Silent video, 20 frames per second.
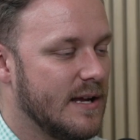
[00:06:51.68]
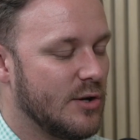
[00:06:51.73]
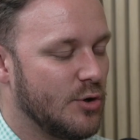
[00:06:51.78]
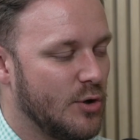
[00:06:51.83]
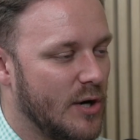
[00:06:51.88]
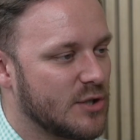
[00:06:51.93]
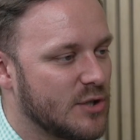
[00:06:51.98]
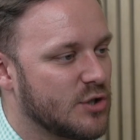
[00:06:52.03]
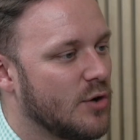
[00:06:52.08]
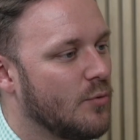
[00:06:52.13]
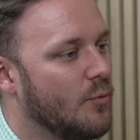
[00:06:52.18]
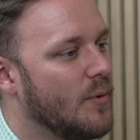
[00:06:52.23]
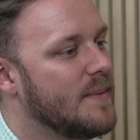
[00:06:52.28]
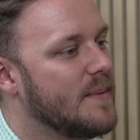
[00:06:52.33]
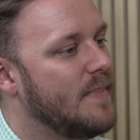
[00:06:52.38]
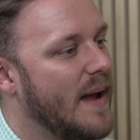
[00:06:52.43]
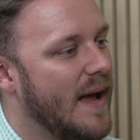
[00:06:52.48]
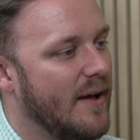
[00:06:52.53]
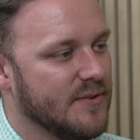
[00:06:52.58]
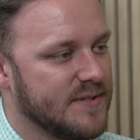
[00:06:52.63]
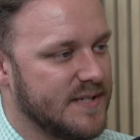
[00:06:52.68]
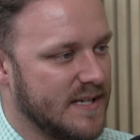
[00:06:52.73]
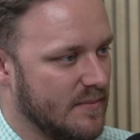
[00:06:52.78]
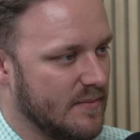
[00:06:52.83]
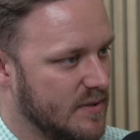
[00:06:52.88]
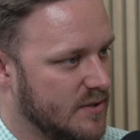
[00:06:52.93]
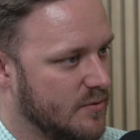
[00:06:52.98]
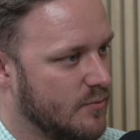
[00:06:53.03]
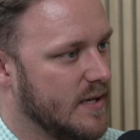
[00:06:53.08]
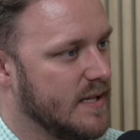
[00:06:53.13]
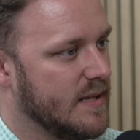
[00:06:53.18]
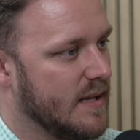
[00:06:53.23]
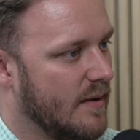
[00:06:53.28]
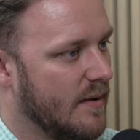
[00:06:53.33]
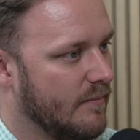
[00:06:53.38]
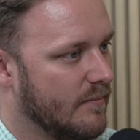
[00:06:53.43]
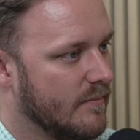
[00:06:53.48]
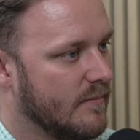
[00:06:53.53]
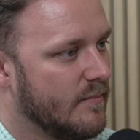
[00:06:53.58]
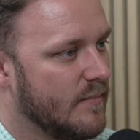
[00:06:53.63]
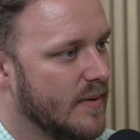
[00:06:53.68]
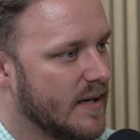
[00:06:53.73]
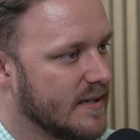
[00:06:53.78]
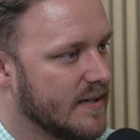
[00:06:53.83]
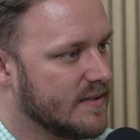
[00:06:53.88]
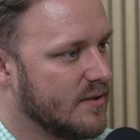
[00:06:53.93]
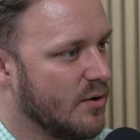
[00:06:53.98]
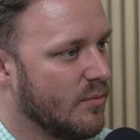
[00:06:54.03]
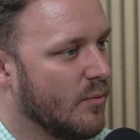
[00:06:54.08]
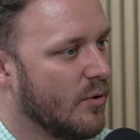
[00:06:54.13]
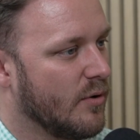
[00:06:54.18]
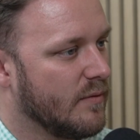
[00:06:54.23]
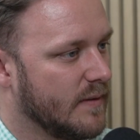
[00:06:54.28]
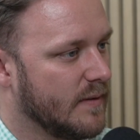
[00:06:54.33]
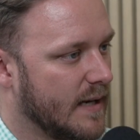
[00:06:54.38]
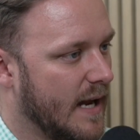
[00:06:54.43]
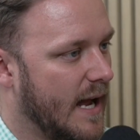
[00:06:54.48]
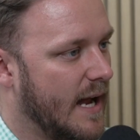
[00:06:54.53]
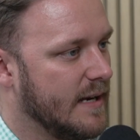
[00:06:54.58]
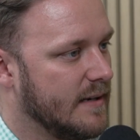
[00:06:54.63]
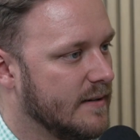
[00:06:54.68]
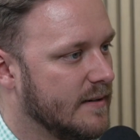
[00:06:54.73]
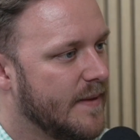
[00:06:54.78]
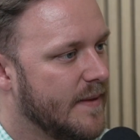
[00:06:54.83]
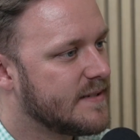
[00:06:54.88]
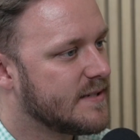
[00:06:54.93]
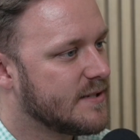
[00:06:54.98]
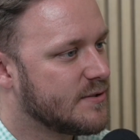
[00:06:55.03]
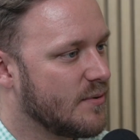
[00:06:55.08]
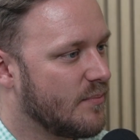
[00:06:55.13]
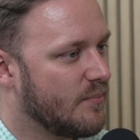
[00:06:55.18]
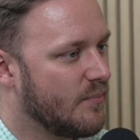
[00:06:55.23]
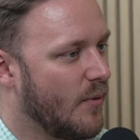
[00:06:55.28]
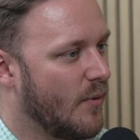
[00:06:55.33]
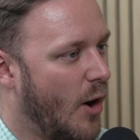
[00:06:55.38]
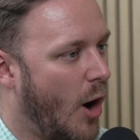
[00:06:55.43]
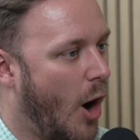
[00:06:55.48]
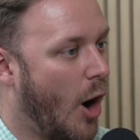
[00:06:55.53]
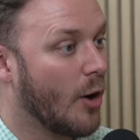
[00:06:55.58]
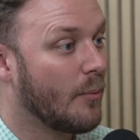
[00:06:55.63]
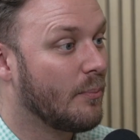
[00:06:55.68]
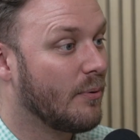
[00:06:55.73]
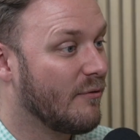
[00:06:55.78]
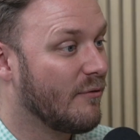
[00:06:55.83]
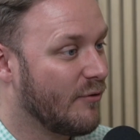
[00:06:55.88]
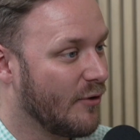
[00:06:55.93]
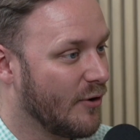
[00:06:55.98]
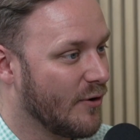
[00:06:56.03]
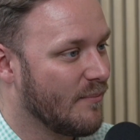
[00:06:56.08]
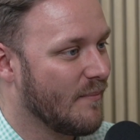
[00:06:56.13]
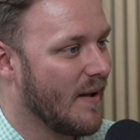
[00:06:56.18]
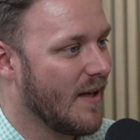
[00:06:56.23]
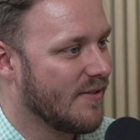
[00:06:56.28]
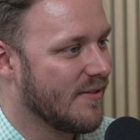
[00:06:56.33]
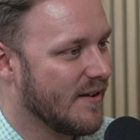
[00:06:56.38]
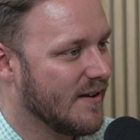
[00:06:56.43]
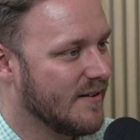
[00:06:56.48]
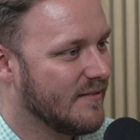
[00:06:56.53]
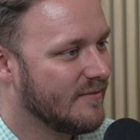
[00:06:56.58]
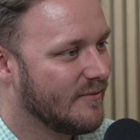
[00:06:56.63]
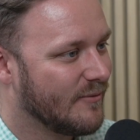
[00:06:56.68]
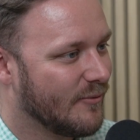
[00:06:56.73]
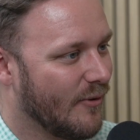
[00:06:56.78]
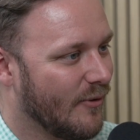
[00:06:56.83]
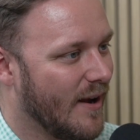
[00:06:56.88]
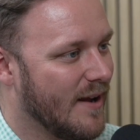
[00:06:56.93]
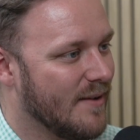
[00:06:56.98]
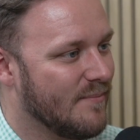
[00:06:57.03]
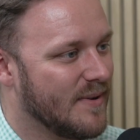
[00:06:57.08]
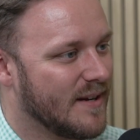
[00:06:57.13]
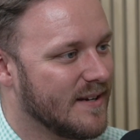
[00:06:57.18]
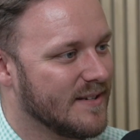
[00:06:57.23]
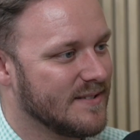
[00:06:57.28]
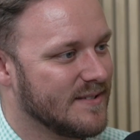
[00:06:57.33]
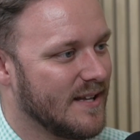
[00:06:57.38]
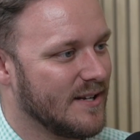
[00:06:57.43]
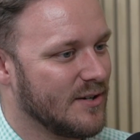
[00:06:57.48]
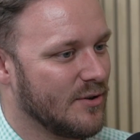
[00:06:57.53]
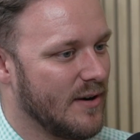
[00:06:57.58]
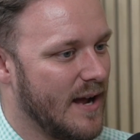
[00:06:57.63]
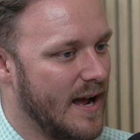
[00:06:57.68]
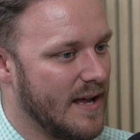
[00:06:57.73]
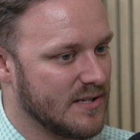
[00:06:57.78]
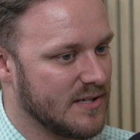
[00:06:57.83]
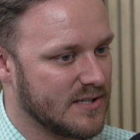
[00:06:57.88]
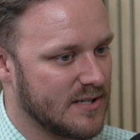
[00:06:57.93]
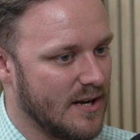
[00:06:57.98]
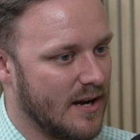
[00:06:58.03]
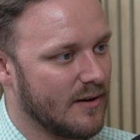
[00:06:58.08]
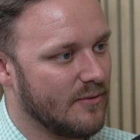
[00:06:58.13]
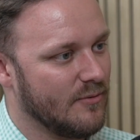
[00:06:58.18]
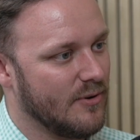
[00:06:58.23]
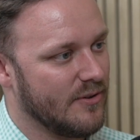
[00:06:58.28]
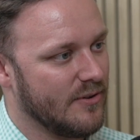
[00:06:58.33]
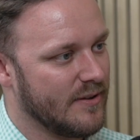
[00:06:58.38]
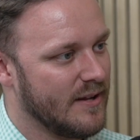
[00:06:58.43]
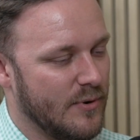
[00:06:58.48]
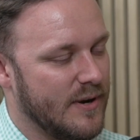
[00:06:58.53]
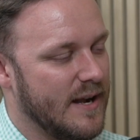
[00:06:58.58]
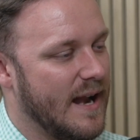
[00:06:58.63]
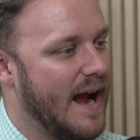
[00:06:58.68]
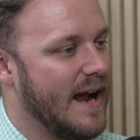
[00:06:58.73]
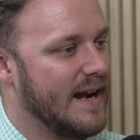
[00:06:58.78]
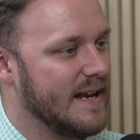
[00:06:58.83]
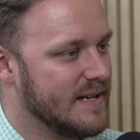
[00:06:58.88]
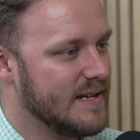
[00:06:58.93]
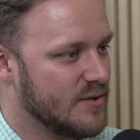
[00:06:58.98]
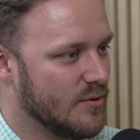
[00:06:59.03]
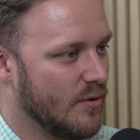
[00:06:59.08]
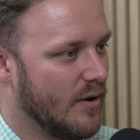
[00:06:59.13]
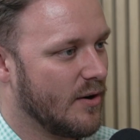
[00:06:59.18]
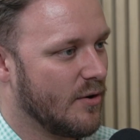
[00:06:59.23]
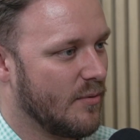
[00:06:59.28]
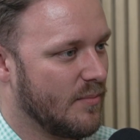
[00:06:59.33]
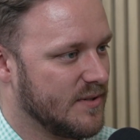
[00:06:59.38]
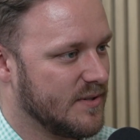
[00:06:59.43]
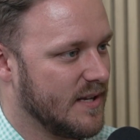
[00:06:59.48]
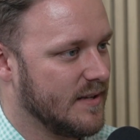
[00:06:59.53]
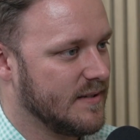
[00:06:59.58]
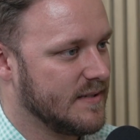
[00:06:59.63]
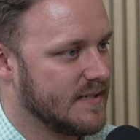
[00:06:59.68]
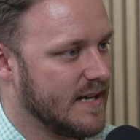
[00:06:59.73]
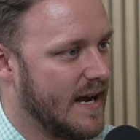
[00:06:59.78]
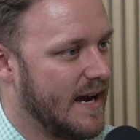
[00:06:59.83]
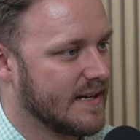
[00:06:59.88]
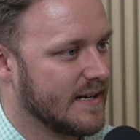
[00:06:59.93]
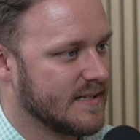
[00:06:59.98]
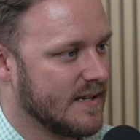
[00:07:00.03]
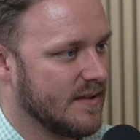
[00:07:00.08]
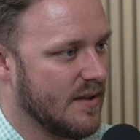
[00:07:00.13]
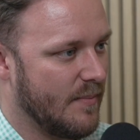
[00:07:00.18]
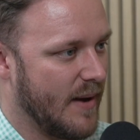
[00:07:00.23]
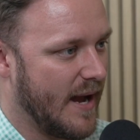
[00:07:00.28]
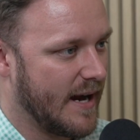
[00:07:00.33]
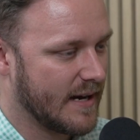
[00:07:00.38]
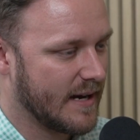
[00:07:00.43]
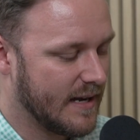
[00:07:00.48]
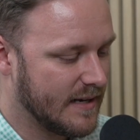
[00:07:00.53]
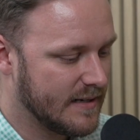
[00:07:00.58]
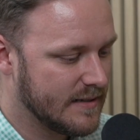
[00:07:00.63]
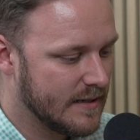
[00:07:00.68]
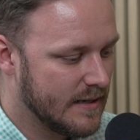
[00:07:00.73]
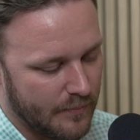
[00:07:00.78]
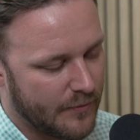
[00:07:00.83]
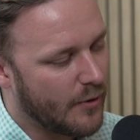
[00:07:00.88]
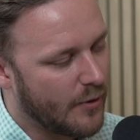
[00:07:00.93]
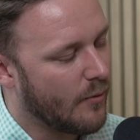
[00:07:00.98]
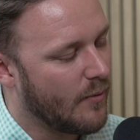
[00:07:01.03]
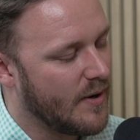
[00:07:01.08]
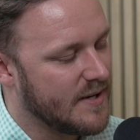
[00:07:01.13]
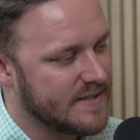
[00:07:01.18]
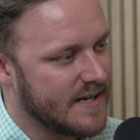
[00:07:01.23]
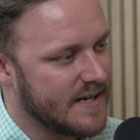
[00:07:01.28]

you're actually rebalancing between them because they're more of a guide. This is our preferred method, right? Because then you're not stuck with 90 to 100% stocks on the back end. There are ways